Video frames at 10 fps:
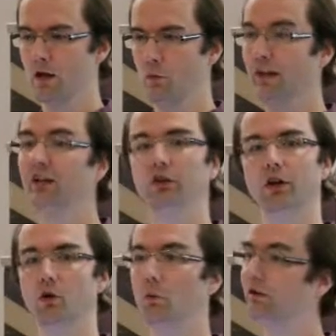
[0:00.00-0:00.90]
we get to
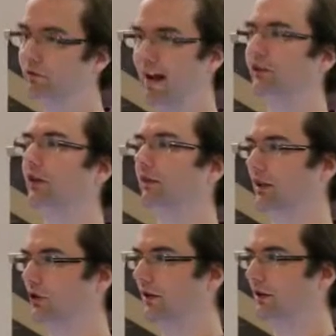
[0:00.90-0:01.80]
know one facet of
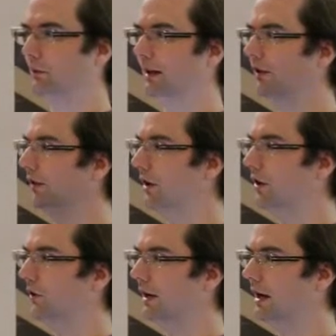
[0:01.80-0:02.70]
each other. We get to
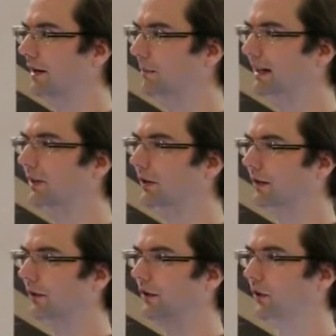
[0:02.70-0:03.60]
know the piece of
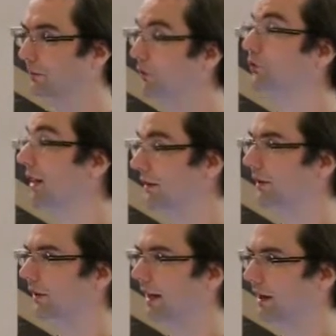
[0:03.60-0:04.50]
us that is most
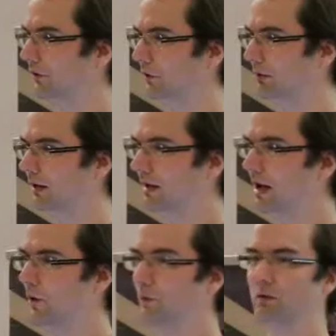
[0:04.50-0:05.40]
relevant to that group.
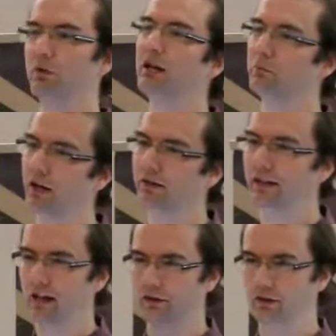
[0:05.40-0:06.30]
When we break bread
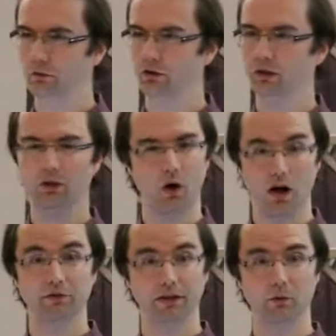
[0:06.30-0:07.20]
together, which we do
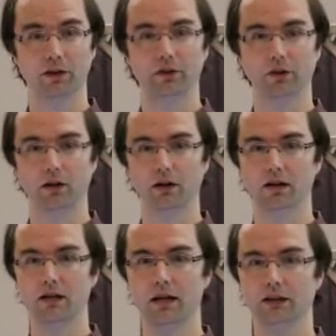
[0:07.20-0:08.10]
often at Winsong,
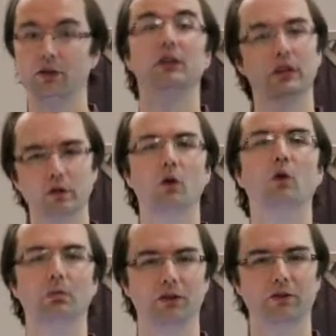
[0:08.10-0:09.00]
you get to know the
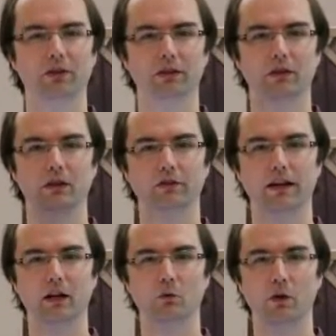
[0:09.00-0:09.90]
whole person. You get to
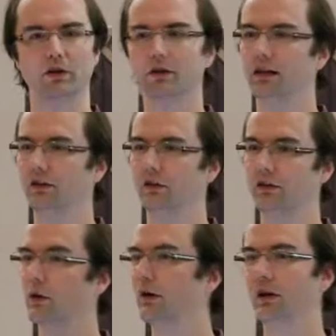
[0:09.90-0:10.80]
find out what are the things that
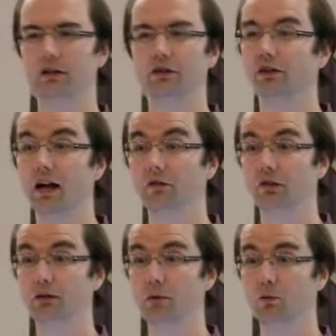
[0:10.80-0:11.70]
are going on in their lives
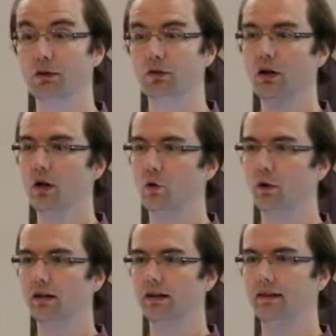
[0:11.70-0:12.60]
in the moment,
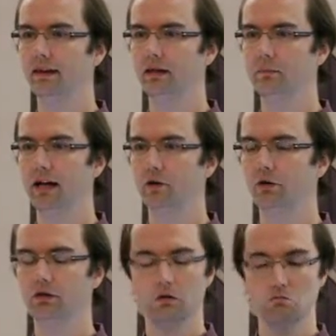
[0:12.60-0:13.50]
what do they think
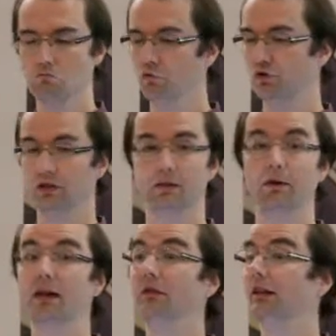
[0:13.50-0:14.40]
about just
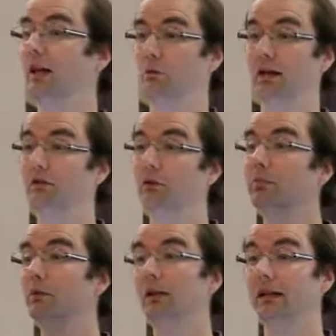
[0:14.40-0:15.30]
about everything, whatever's
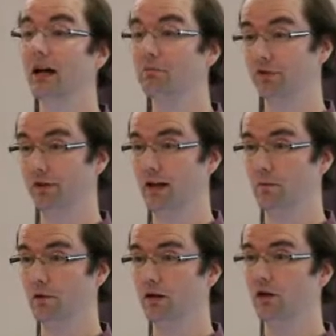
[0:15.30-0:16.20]
burbling up for
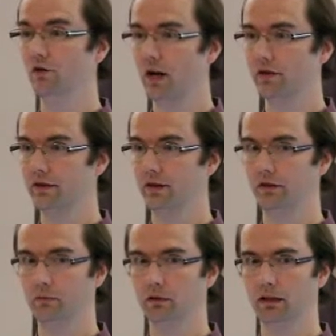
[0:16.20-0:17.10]
them, rather than
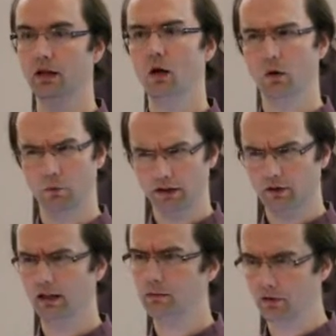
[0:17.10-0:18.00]
simply, well, what do you
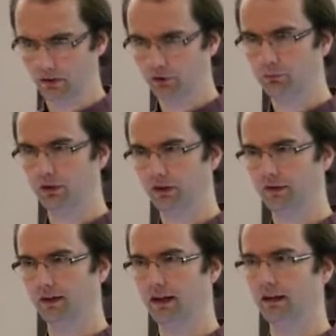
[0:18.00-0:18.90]
think about this
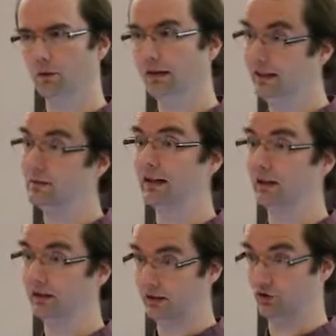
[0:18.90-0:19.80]
specific thing that we need to make
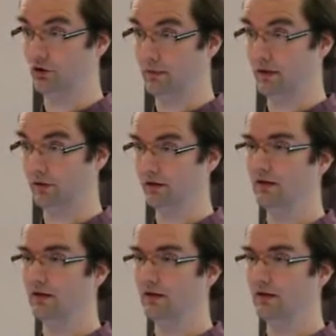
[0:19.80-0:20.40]
a decision about?